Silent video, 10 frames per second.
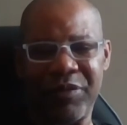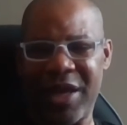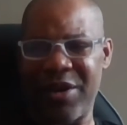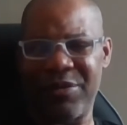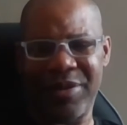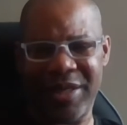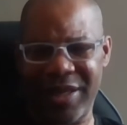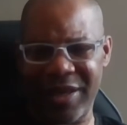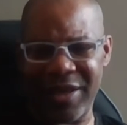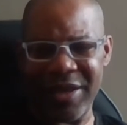They don't
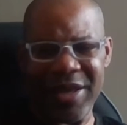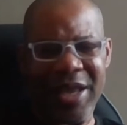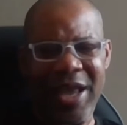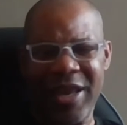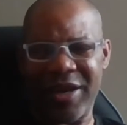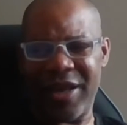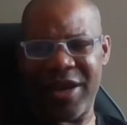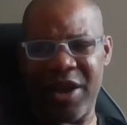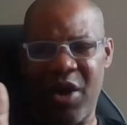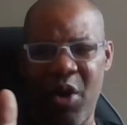care. And,
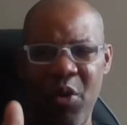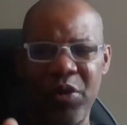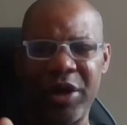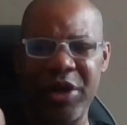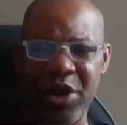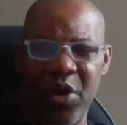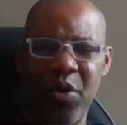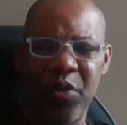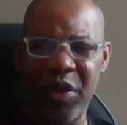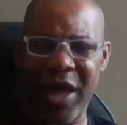and the owner
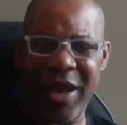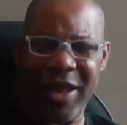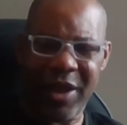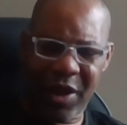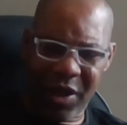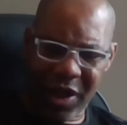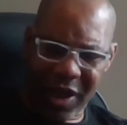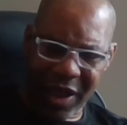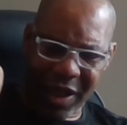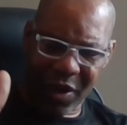know that
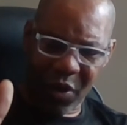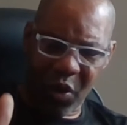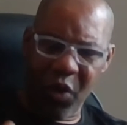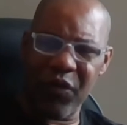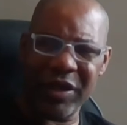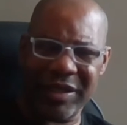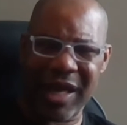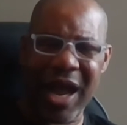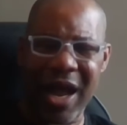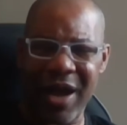over
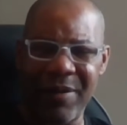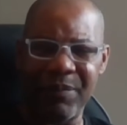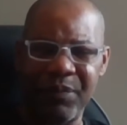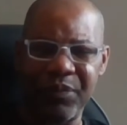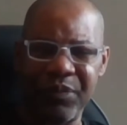time,